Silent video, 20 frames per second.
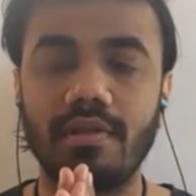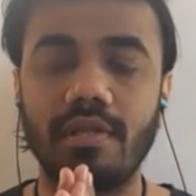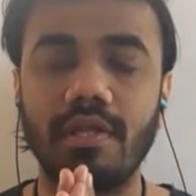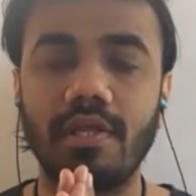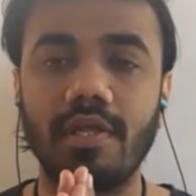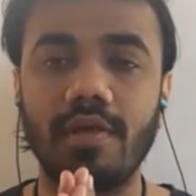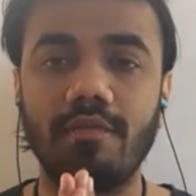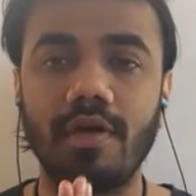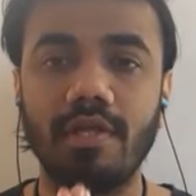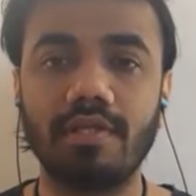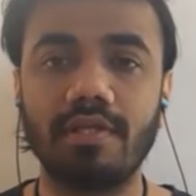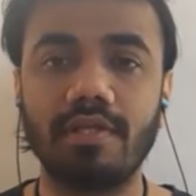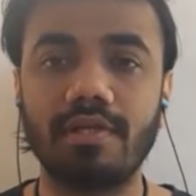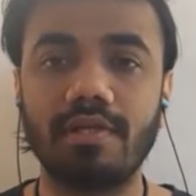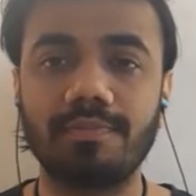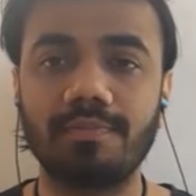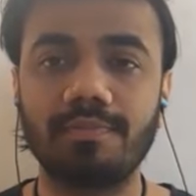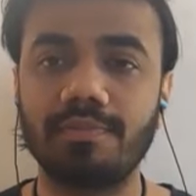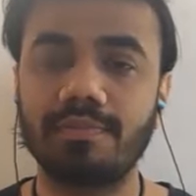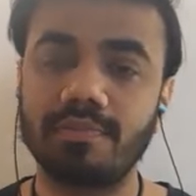Dhanyavad.
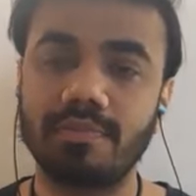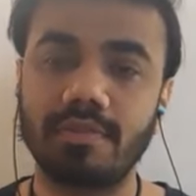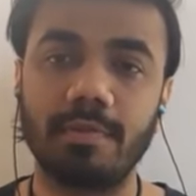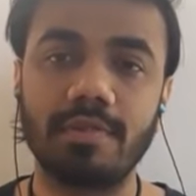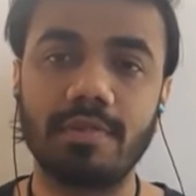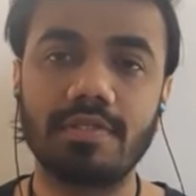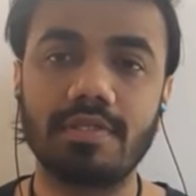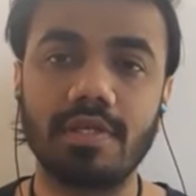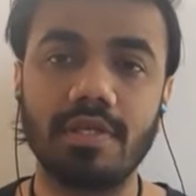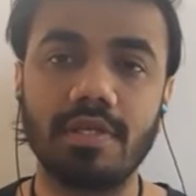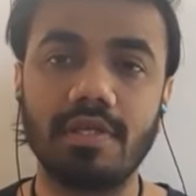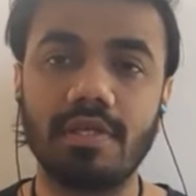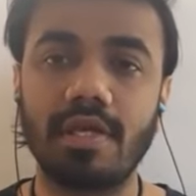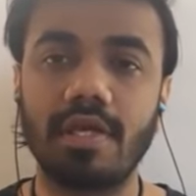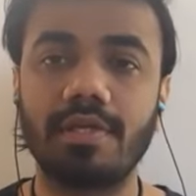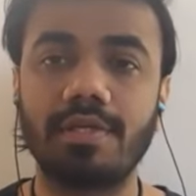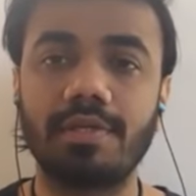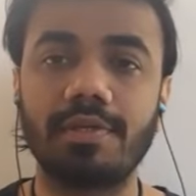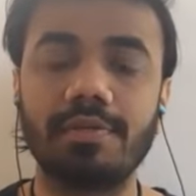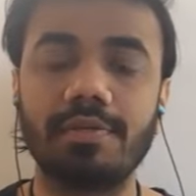Namaste.
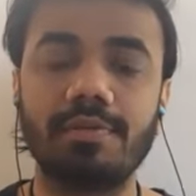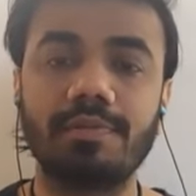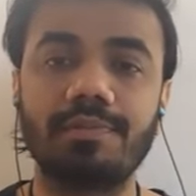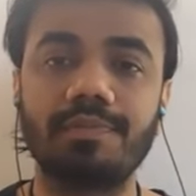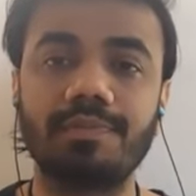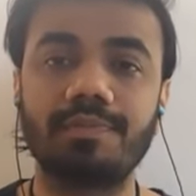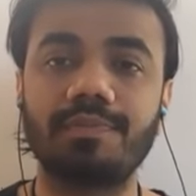Thank you.